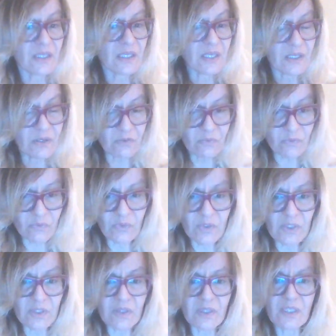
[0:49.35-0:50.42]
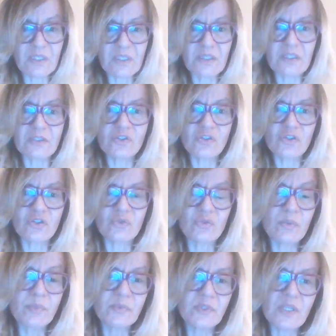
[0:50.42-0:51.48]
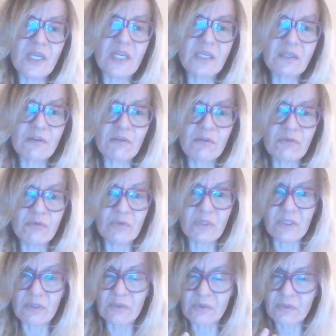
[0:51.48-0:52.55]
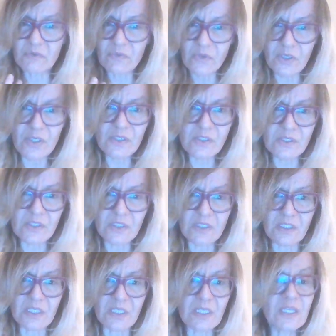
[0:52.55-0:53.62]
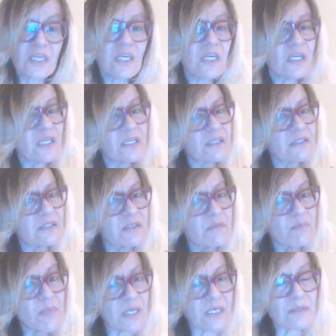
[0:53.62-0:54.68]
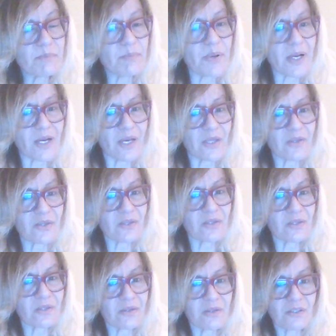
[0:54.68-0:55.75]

everything that you obtain through a university is the main path.